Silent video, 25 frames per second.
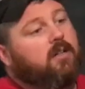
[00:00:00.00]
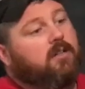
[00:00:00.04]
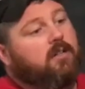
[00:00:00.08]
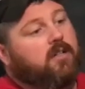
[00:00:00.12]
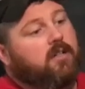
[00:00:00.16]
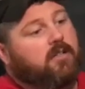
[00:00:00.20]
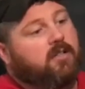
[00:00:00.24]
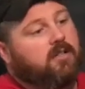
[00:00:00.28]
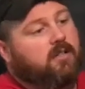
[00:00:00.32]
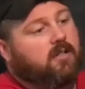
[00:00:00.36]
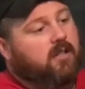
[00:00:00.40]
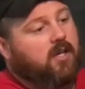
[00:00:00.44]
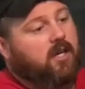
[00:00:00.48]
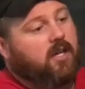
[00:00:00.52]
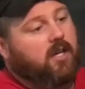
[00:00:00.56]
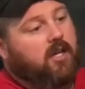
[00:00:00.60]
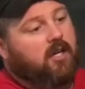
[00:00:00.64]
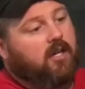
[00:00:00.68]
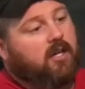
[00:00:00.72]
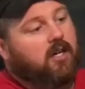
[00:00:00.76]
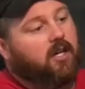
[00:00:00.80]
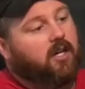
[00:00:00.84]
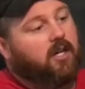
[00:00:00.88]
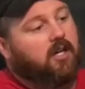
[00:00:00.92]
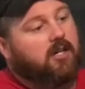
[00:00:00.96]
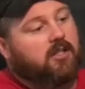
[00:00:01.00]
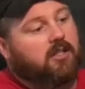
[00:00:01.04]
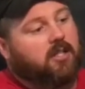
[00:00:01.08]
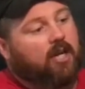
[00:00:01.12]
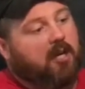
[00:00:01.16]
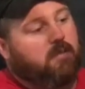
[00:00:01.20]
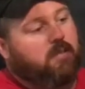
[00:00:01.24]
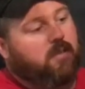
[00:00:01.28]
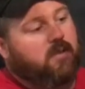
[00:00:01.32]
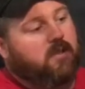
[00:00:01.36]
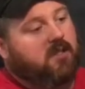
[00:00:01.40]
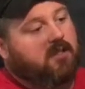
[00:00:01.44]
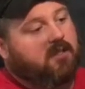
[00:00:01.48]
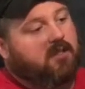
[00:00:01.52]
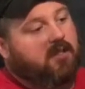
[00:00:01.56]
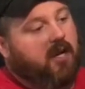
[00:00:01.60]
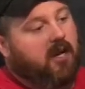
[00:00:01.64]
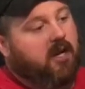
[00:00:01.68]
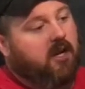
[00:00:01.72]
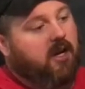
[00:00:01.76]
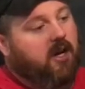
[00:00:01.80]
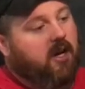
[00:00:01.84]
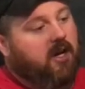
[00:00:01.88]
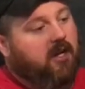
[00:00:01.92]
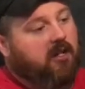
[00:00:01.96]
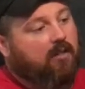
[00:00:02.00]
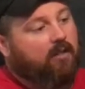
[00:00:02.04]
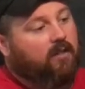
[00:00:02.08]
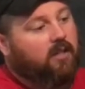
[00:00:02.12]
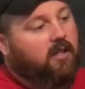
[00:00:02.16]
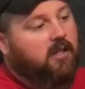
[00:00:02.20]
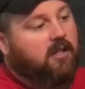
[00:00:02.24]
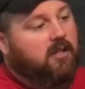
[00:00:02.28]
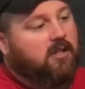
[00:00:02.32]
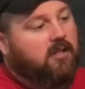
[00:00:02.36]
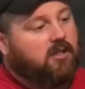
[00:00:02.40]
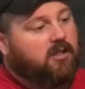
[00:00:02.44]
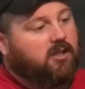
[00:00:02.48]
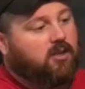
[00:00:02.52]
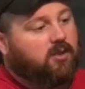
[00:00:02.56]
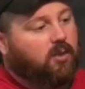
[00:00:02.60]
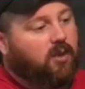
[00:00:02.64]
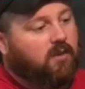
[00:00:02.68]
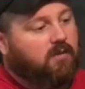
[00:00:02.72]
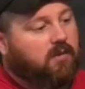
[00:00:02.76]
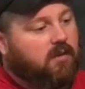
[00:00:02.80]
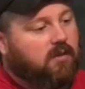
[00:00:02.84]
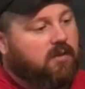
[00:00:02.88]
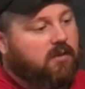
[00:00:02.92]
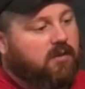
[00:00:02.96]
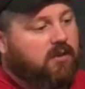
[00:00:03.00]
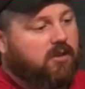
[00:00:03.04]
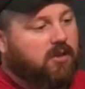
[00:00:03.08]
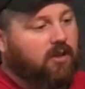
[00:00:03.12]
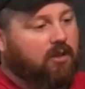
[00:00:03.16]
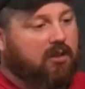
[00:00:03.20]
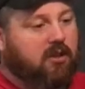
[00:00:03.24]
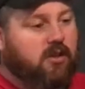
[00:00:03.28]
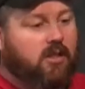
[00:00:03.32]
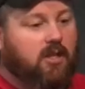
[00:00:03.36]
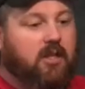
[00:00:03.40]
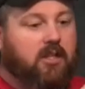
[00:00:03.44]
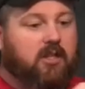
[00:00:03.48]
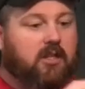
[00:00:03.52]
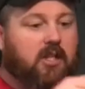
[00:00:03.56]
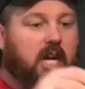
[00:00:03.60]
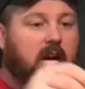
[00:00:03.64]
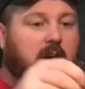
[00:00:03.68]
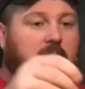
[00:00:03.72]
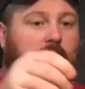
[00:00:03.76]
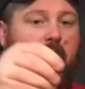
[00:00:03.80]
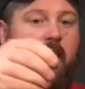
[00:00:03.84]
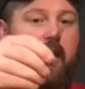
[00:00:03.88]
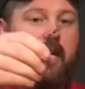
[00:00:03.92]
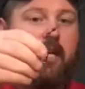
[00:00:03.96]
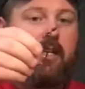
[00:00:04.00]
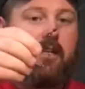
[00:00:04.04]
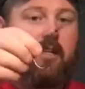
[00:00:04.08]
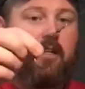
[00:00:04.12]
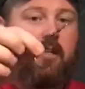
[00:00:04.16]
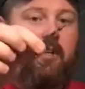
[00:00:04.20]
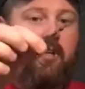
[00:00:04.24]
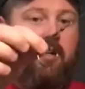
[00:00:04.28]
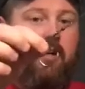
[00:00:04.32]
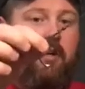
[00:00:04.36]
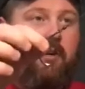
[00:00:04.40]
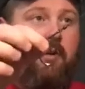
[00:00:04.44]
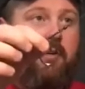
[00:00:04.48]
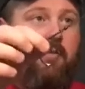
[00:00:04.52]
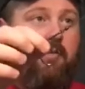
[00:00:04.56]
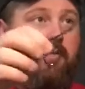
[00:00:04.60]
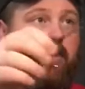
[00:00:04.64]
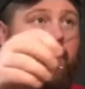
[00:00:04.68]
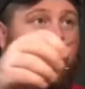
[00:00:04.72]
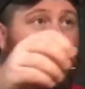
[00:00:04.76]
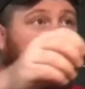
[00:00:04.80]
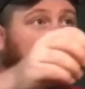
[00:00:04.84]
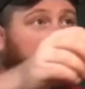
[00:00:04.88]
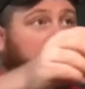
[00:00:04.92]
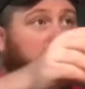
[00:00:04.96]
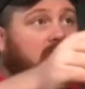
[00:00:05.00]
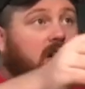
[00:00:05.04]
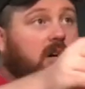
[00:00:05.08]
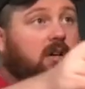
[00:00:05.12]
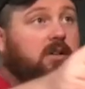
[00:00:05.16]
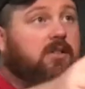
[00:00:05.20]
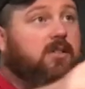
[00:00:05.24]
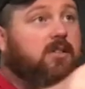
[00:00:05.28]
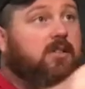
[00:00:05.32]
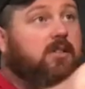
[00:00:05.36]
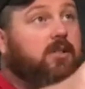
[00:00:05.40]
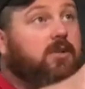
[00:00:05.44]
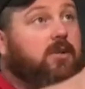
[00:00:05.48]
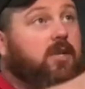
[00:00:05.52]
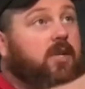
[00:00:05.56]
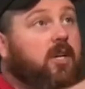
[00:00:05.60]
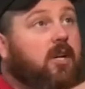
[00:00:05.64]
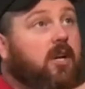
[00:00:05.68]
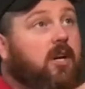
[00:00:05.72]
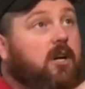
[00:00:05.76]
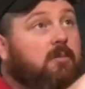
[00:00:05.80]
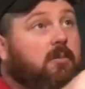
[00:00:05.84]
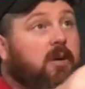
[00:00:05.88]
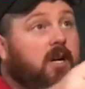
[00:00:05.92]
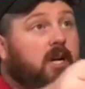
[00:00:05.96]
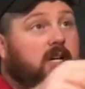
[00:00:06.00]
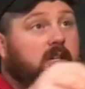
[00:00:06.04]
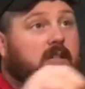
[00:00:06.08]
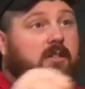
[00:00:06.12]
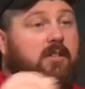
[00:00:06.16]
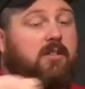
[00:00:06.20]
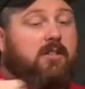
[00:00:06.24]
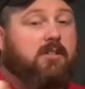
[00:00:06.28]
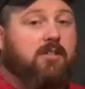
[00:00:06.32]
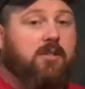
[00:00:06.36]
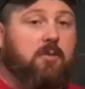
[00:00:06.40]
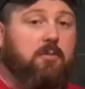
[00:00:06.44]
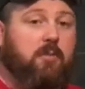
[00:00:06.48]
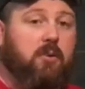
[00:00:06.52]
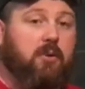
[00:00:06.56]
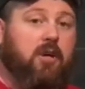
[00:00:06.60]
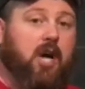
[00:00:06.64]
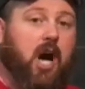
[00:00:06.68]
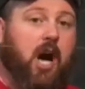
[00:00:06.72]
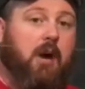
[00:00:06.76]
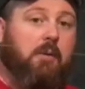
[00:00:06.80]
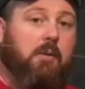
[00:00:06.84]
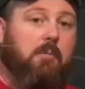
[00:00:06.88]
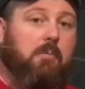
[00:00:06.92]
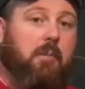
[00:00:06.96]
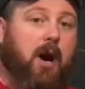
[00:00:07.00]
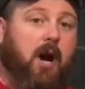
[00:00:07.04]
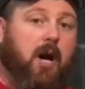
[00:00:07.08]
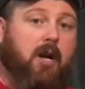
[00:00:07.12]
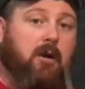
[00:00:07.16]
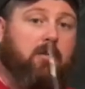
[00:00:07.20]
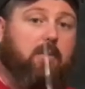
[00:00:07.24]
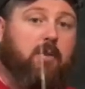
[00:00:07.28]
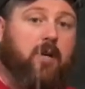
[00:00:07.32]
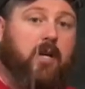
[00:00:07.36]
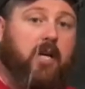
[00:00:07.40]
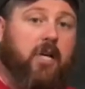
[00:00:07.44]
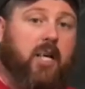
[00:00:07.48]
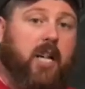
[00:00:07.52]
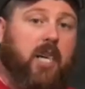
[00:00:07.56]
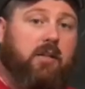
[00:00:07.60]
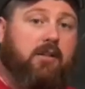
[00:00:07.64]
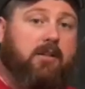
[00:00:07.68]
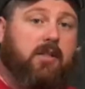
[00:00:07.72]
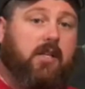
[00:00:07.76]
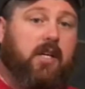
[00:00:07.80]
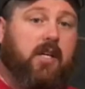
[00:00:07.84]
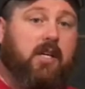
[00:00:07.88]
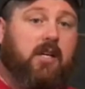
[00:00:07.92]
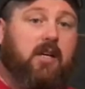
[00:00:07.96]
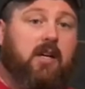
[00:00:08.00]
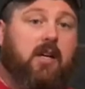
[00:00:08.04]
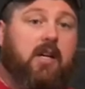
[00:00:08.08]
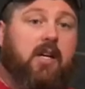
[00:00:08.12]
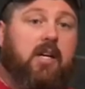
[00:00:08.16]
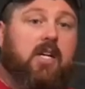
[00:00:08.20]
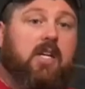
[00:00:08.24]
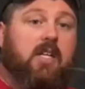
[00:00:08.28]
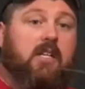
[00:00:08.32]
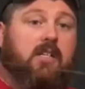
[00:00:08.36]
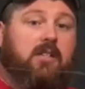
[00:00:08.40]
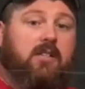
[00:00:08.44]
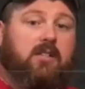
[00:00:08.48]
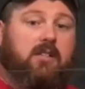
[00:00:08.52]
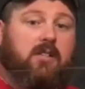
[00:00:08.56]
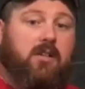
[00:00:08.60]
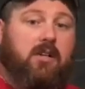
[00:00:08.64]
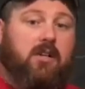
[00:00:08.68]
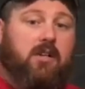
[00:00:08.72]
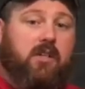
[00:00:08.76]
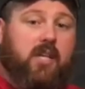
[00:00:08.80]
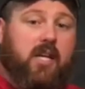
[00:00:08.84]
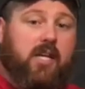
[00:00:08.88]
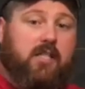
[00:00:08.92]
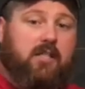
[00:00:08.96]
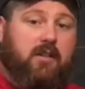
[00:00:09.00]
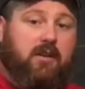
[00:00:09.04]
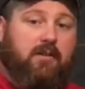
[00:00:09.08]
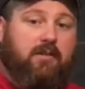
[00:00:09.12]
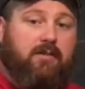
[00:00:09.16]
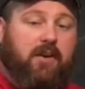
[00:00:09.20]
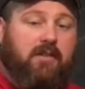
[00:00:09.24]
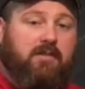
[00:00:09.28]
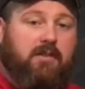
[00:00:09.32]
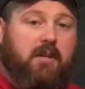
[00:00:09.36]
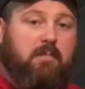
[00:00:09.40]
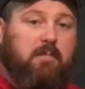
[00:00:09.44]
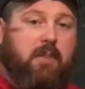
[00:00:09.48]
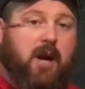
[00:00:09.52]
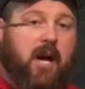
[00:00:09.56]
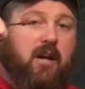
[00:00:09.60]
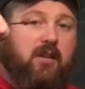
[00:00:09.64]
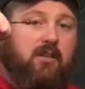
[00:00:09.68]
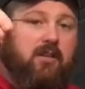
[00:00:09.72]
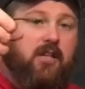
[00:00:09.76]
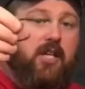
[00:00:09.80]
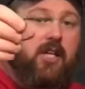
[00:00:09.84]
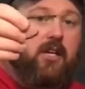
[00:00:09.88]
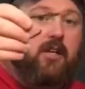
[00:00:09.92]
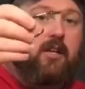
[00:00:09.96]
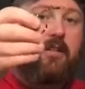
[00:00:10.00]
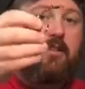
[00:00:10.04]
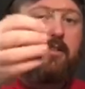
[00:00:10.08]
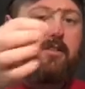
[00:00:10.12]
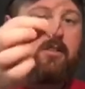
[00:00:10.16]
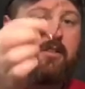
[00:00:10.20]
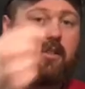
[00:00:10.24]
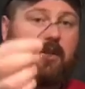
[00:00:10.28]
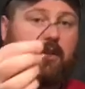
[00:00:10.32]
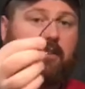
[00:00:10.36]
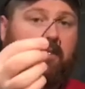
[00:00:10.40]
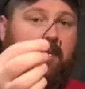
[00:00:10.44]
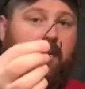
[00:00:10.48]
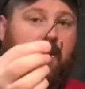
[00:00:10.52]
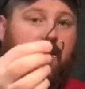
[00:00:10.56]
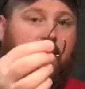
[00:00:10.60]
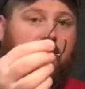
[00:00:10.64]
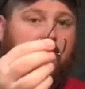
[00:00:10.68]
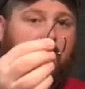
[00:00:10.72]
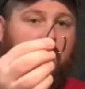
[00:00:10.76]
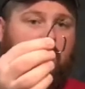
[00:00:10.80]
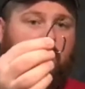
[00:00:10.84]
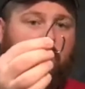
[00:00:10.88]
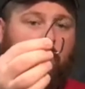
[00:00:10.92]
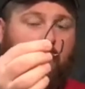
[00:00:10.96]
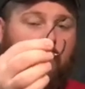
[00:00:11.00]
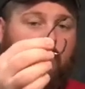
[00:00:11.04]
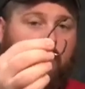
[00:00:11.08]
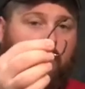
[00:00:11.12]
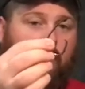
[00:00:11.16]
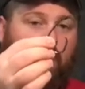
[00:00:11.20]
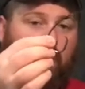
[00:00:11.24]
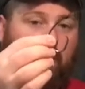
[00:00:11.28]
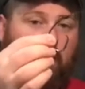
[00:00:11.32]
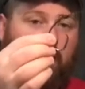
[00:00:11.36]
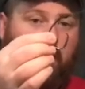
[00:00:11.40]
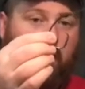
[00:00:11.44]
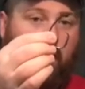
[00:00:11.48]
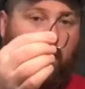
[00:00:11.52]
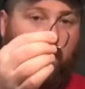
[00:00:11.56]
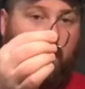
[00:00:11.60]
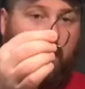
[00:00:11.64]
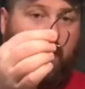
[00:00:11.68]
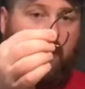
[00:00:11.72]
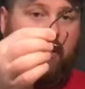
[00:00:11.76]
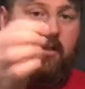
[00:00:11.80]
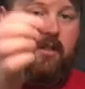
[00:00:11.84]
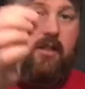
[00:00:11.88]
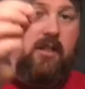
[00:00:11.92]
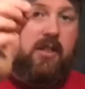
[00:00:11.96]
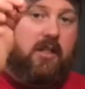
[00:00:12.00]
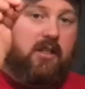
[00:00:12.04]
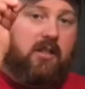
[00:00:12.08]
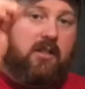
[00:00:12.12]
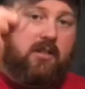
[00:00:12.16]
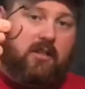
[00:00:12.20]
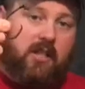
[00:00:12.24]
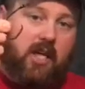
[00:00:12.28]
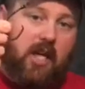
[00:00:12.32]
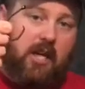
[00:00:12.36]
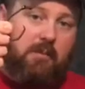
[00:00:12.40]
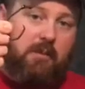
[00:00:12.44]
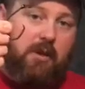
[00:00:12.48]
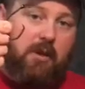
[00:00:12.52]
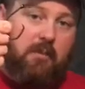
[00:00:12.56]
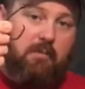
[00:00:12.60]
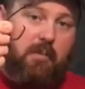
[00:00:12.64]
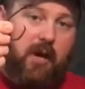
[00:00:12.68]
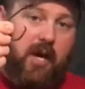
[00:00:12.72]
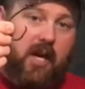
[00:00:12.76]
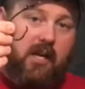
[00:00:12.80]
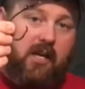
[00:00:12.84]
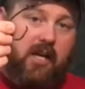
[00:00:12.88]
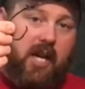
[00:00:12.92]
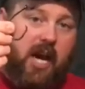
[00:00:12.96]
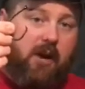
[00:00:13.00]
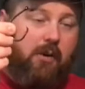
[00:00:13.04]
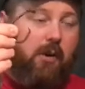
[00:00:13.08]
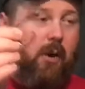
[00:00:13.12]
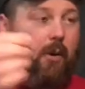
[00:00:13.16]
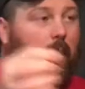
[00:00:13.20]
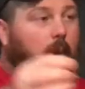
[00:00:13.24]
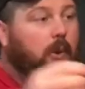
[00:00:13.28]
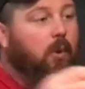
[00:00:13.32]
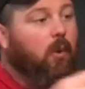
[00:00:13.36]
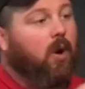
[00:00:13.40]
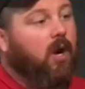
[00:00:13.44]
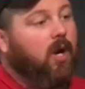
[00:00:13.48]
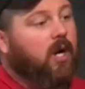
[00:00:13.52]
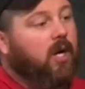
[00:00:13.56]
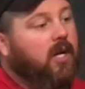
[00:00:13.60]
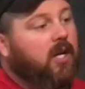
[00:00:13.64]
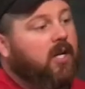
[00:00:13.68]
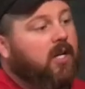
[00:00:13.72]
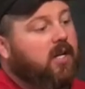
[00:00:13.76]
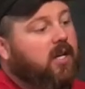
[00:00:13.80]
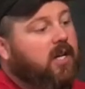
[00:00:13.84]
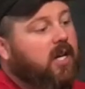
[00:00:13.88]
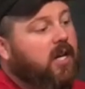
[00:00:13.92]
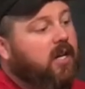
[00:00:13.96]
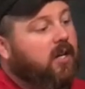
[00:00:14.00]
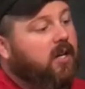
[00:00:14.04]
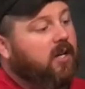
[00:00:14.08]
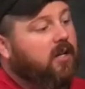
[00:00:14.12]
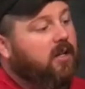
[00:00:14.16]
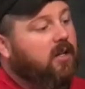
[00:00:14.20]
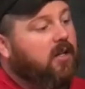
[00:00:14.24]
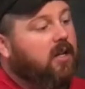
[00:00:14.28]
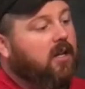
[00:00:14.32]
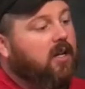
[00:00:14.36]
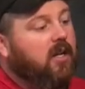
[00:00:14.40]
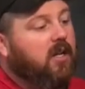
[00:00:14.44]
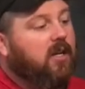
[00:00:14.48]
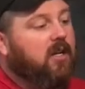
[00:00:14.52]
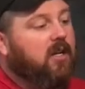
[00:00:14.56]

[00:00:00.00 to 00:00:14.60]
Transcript: This is hooked up with a 10-aught swivel circle hook that I make, and I was doing it on my simple common bottom rig out there. And that's a 50-pound leader. So it's working really well. It's keeping the bait down where we wanted it, needed it.